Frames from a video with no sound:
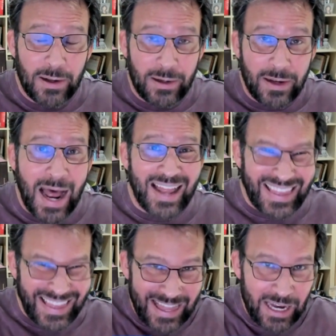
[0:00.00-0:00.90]
Not
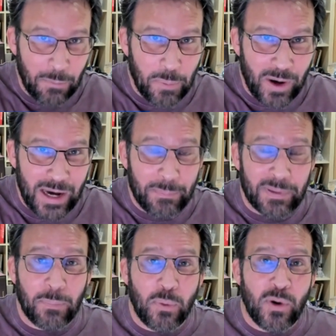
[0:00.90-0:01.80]
their point, but
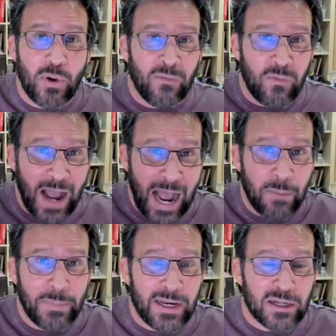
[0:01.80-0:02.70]
the point of how
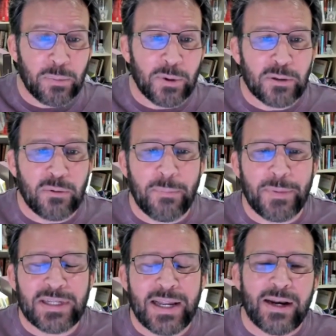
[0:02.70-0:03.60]
media is supposed to be
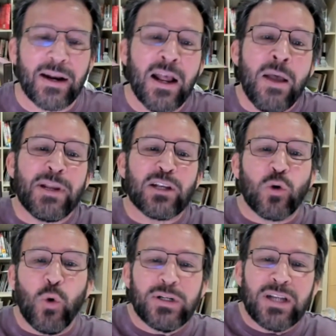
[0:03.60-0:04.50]
represented. Because
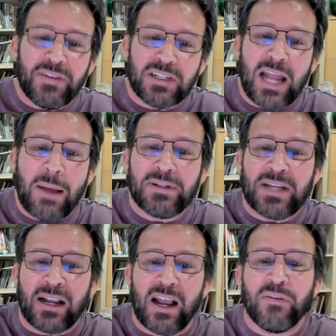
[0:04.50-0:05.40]
courts have established
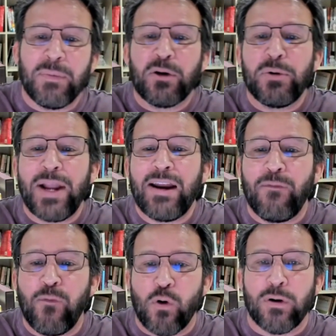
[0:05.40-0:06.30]
that government created
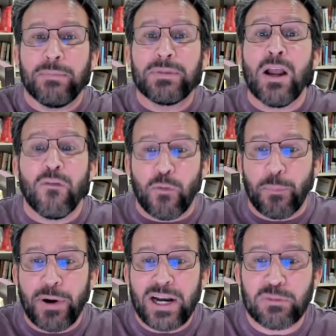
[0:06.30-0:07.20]
forums for
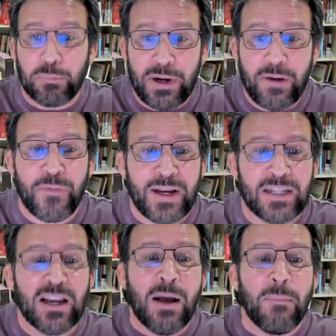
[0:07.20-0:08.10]
press
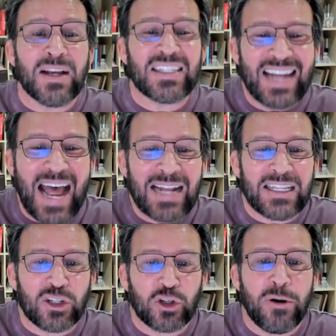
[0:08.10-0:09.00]
briefings must not
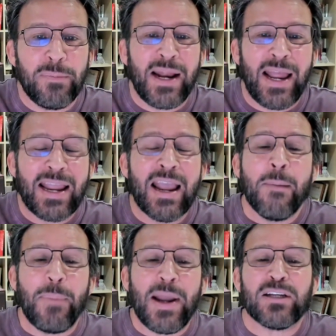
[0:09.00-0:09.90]
discriminate
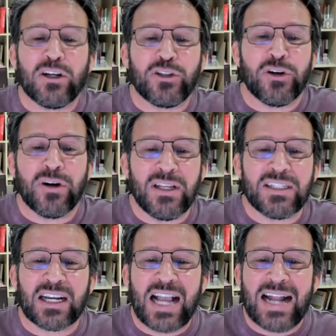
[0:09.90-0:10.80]
based on
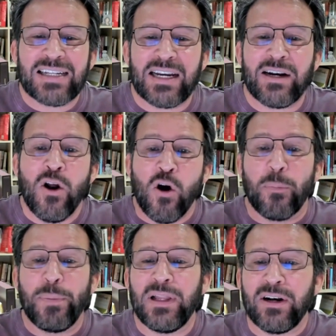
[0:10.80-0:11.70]
journalistic content
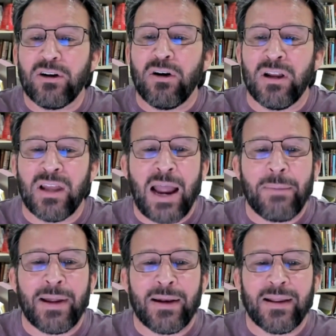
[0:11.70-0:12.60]
or political
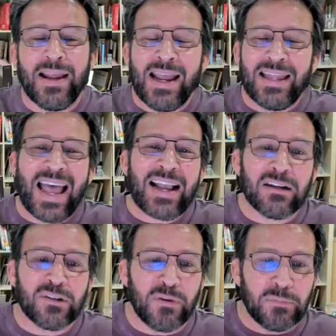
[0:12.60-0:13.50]
alignment. And that
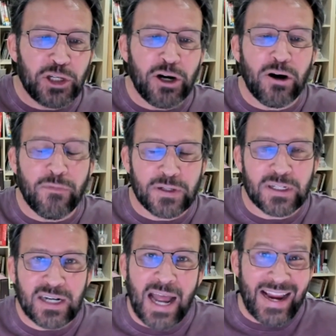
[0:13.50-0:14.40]
comes from Sherrill
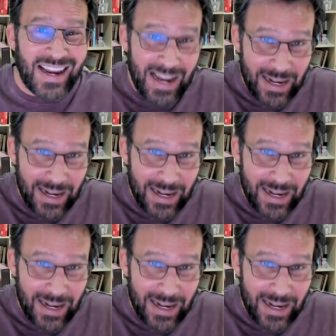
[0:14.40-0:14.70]
versus Knight.